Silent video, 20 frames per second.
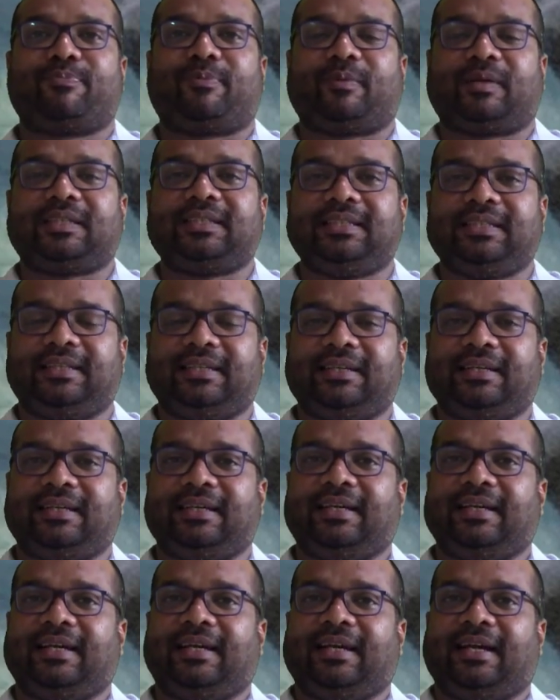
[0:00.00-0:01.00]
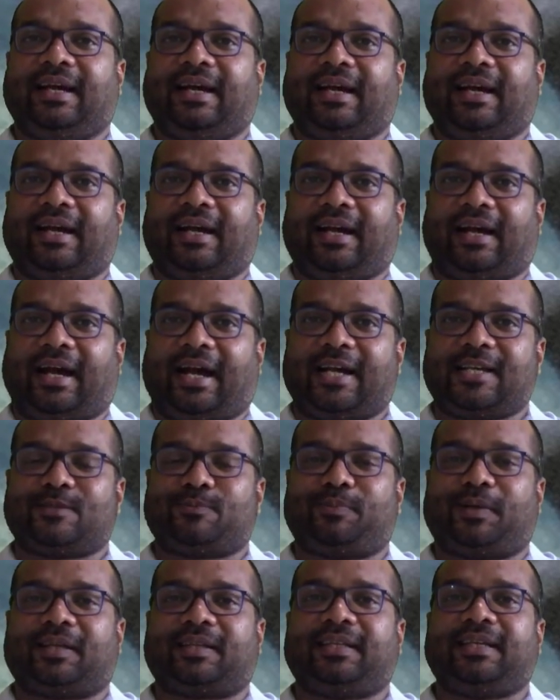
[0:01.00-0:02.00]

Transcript: per